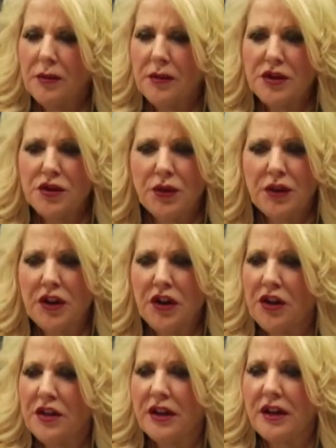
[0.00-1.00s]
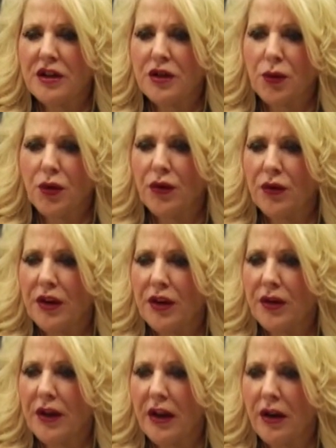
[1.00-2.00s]
But it's really hard to get to Puerto Rico
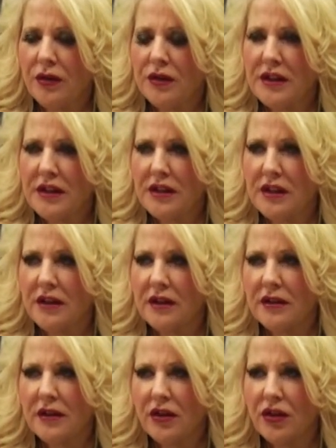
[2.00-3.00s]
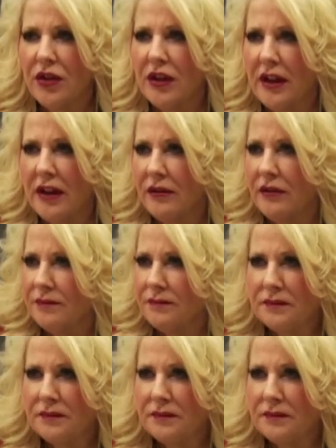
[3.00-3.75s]
now since the hurricane.